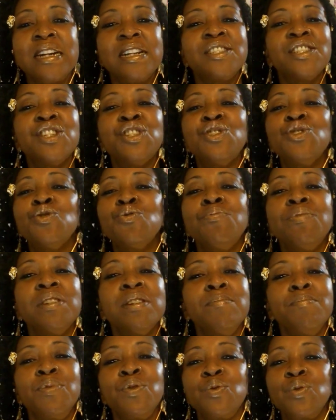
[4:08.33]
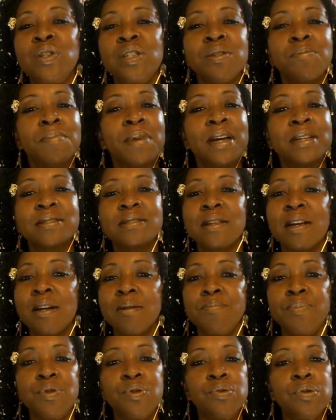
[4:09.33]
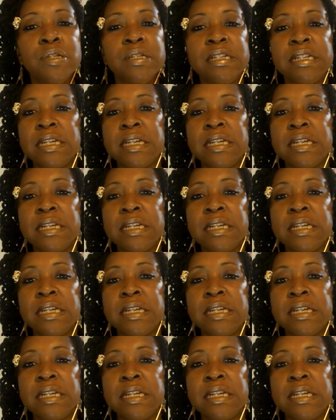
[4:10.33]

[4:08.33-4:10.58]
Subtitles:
the Nubian beauty, the Maasai beauty,